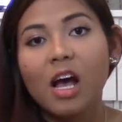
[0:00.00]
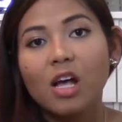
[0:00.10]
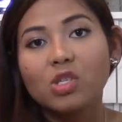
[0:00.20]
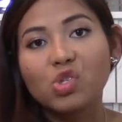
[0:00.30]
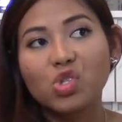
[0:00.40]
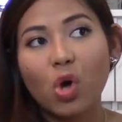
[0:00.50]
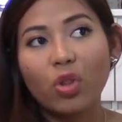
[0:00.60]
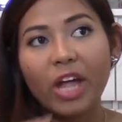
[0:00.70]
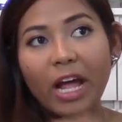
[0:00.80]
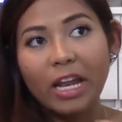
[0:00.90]

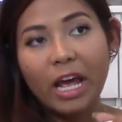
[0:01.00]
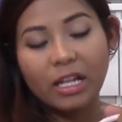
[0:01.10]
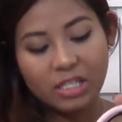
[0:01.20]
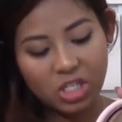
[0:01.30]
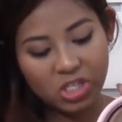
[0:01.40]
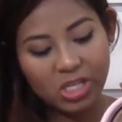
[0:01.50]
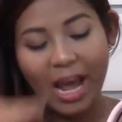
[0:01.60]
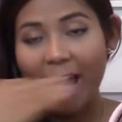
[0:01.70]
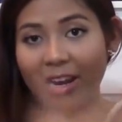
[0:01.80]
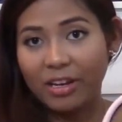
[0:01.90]
so then it just
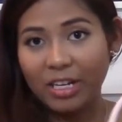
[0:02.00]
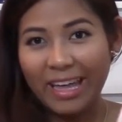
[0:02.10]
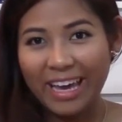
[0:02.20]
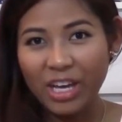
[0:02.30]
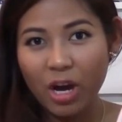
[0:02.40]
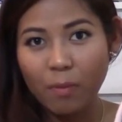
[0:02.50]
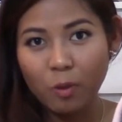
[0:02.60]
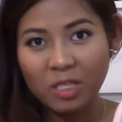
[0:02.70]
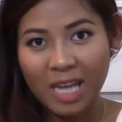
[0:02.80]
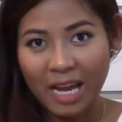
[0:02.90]
add a layer of
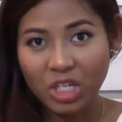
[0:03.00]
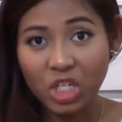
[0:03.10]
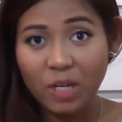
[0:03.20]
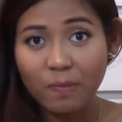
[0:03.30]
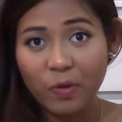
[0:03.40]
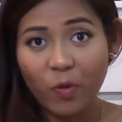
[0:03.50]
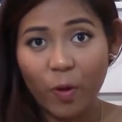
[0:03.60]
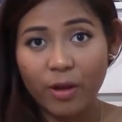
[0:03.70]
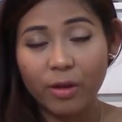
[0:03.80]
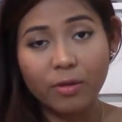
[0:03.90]
protection
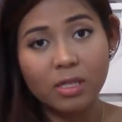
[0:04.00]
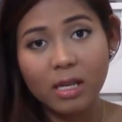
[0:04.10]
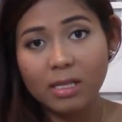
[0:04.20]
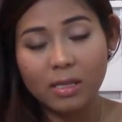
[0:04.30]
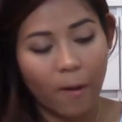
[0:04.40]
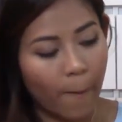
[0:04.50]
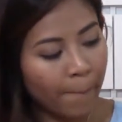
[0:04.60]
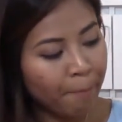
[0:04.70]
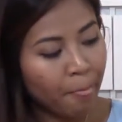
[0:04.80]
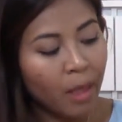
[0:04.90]
before I use it.
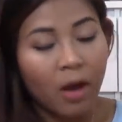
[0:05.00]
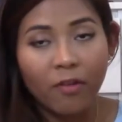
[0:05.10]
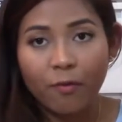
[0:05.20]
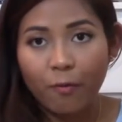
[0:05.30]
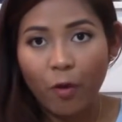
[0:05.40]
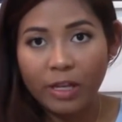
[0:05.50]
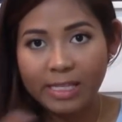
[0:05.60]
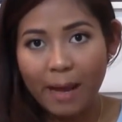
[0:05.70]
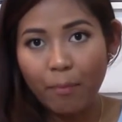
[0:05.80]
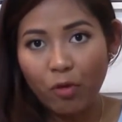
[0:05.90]
So for
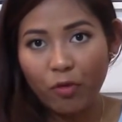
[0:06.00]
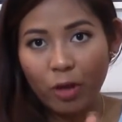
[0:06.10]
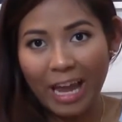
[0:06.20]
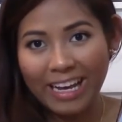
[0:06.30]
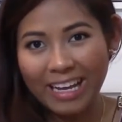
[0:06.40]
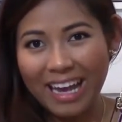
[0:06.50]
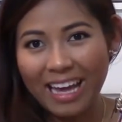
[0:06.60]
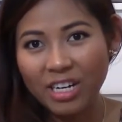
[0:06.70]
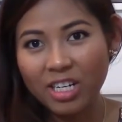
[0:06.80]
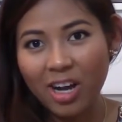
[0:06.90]
example, for like a
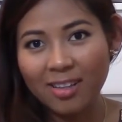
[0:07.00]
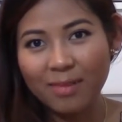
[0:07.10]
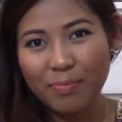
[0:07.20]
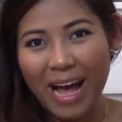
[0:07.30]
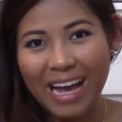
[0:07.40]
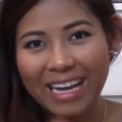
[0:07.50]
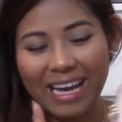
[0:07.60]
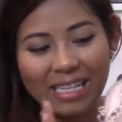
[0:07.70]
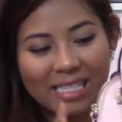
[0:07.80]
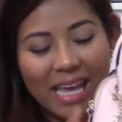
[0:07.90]
lighter color bag,
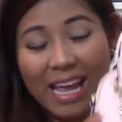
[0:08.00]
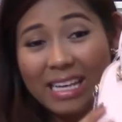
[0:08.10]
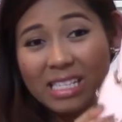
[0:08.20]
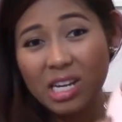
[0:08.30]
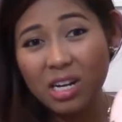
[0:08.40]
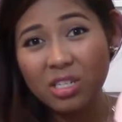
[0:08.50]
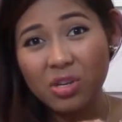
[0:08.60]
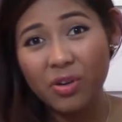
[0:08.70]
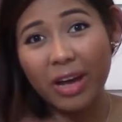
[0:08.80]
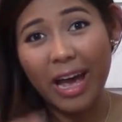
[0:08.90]
it's easier
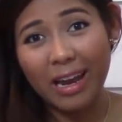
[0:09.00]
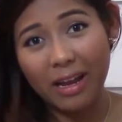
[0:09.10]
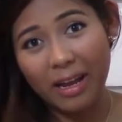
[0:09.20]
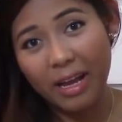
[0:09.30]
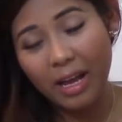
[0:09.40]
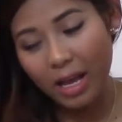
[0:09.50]
to get a